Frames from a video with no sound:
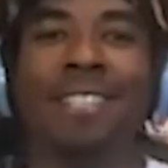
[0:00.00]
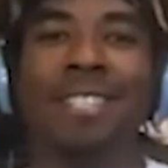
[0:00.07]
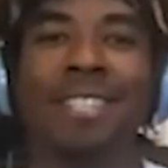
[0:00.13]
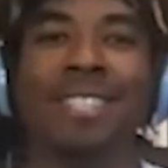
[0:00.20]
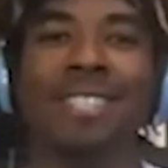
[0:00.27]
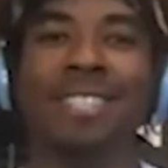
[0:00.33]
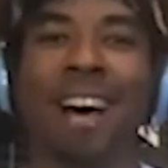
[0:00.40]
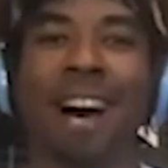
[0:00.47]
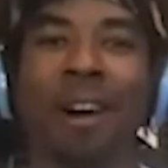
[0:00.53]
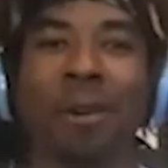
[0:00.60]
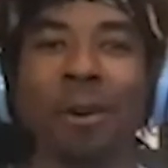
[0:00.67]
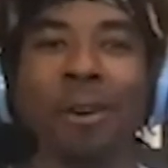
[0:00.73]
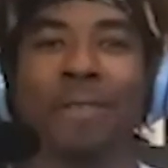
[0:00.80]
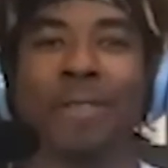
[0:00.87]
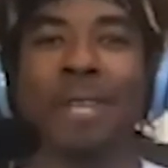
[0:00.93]
just knock
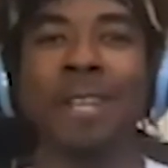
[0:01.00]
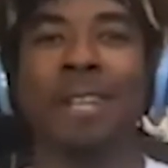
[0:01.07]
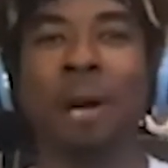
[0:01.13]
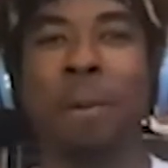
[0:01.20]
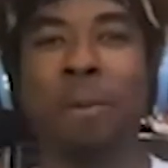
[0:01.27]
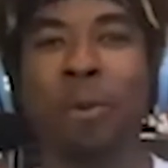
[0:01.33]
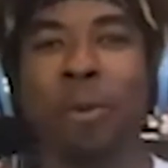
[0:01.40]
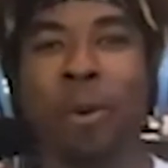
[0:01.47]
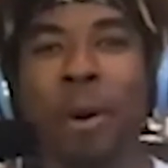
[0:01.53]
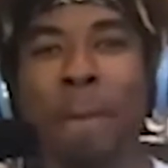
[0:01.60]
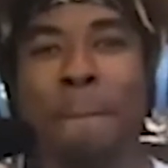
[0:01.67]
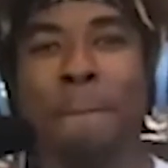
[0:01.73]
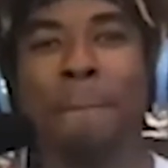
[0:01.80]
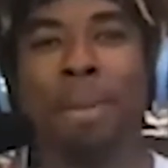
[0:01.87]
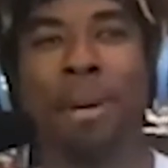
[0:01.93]
off the number
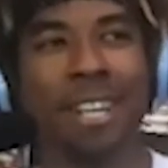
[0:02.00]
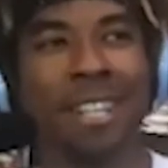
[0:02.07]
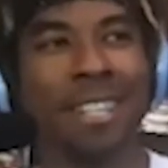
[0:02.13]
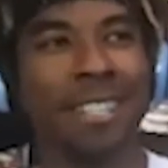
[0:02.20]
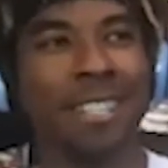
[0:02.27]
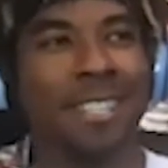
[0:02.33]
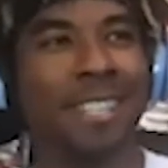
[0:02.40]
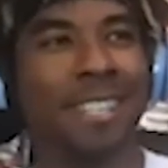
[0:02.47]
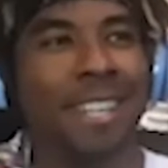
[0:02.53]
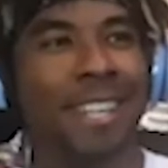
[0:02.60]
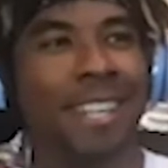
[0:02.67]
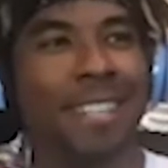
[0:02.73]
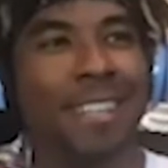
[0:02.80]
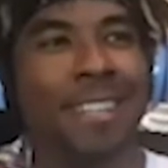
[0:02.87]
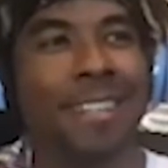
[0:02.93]
one Bucks?
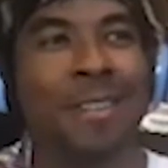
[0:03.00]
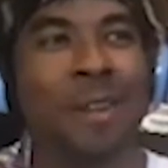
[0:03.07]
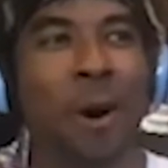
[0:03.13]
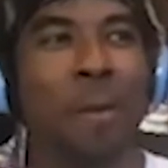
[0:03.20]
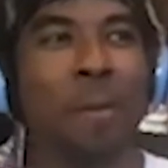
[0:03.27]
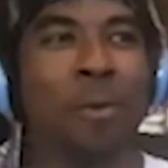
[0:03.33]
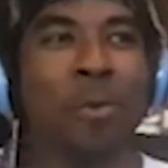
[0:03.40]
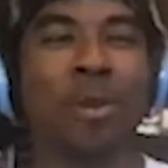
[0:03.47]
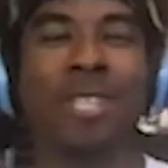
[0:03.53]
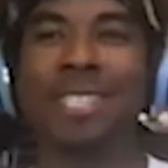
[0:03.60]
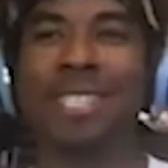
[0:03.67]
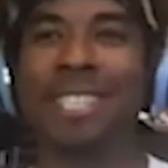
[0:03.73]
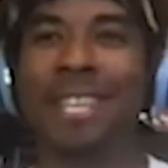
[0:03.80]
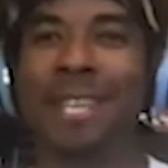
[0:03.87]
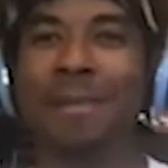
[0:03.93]
The number one
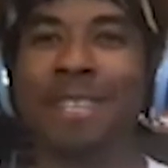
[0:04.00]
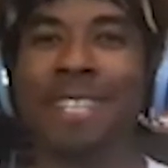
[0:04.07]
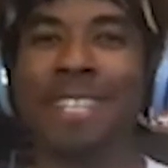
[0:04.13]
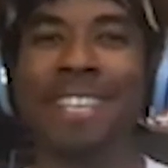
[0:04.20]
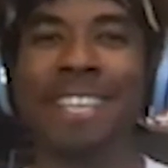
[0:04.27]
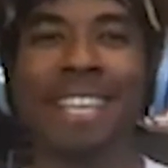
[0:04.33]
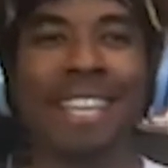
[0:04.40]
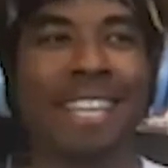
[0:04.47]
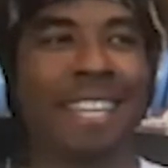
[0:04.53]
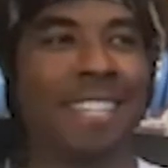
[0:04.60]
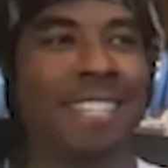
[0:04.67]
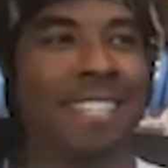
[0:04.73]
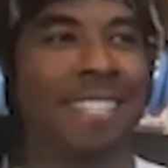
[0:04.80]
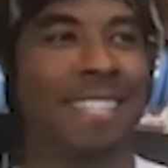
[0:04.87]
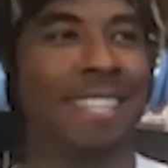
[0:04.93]
team in the
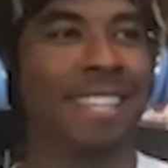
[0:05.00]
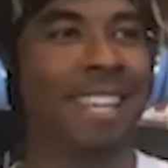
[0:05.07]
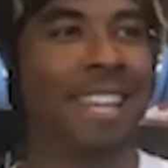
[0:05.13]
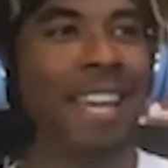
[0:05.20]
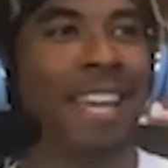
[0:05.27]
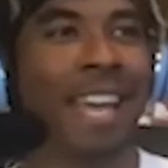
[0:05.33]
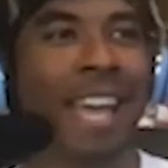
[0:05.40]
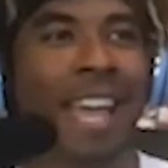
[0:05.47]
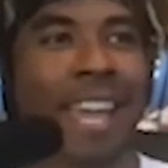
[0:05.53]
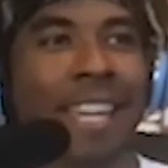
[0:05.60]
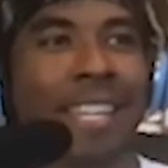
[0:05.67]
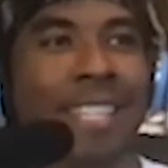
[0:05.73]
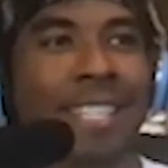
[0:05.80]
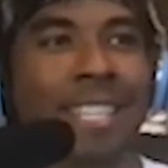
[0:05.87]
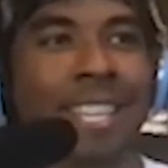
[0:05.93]
East?
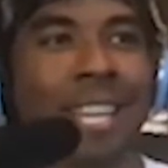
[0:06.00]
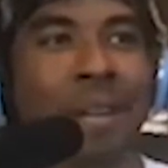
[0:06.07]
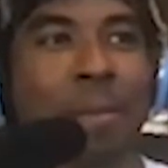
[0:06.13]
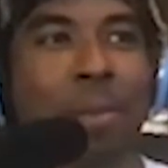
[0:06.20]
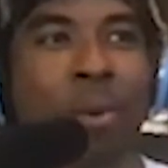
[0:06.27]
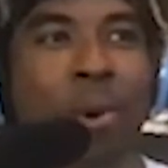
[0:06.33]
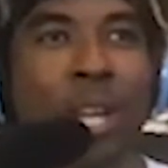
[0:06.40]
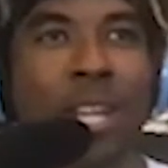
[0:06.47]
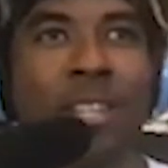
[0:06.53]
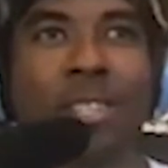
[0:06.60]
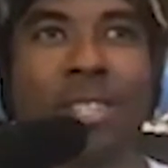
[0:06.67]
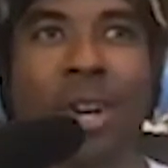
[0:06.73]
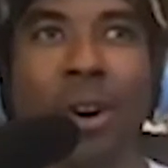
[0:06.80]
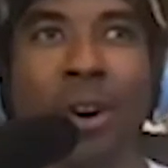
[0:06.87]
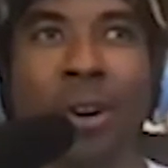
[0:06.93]
18-point
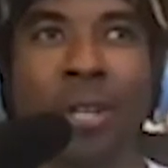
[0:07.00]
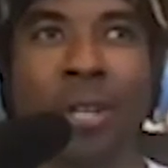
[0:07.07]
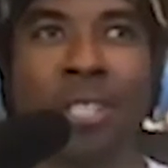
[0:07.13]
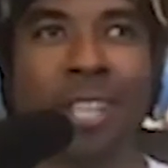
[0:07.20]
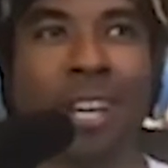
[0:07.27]
dogs, the